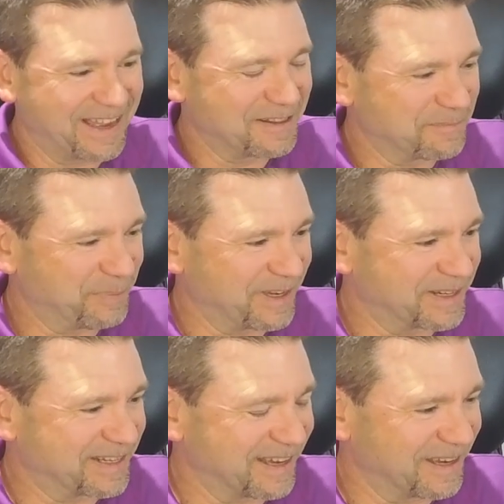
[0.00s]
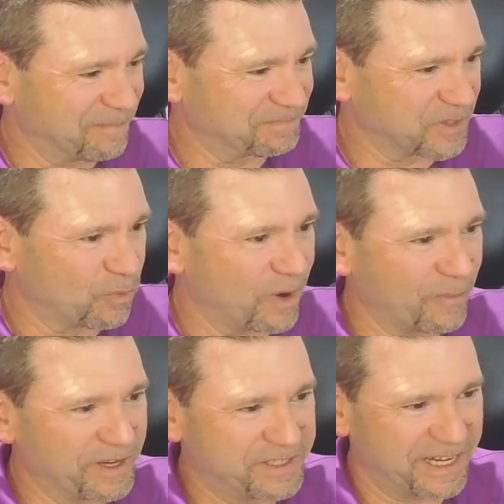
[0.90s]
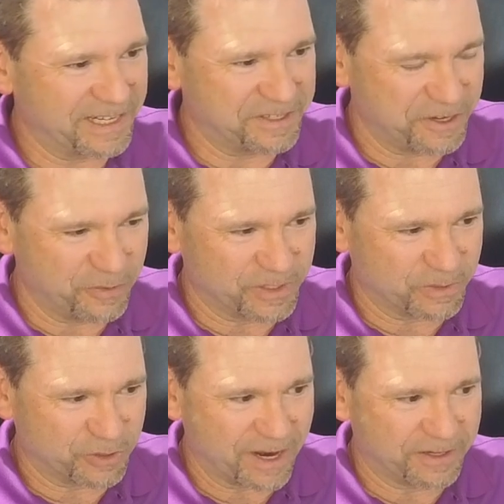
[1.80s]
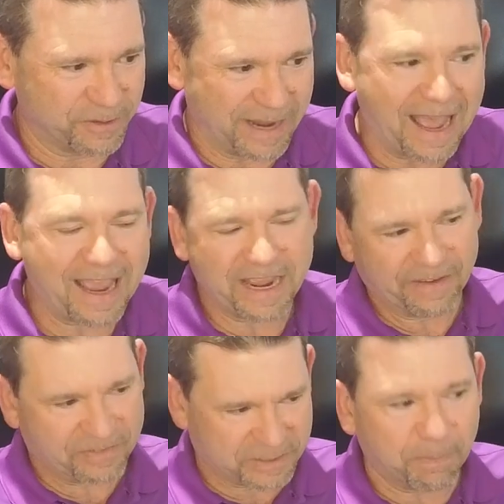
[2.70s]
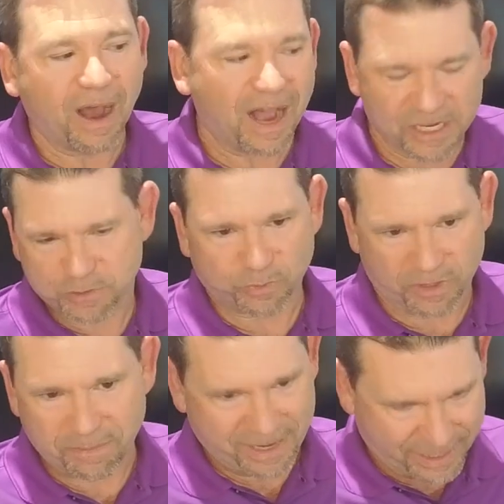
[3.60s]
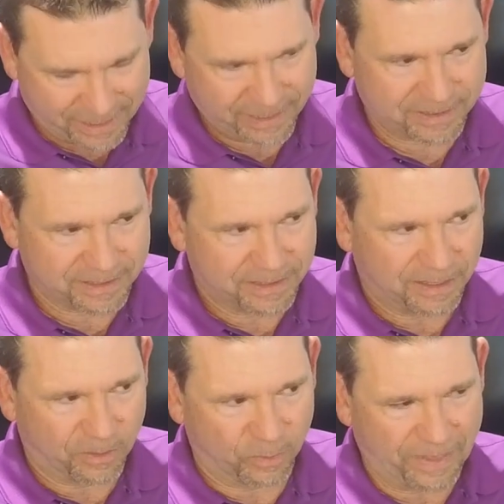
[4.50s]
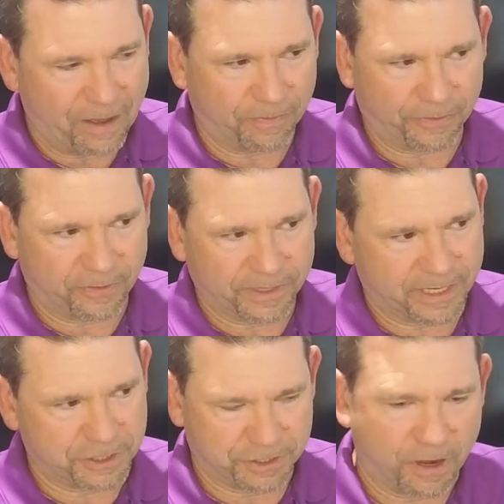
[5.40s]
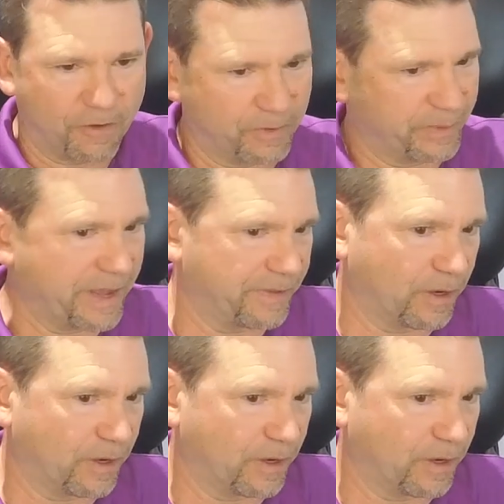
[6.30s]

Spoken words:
But what we tend to do is we try to do, if it's possible to make it without throwing the kitchen off and we have the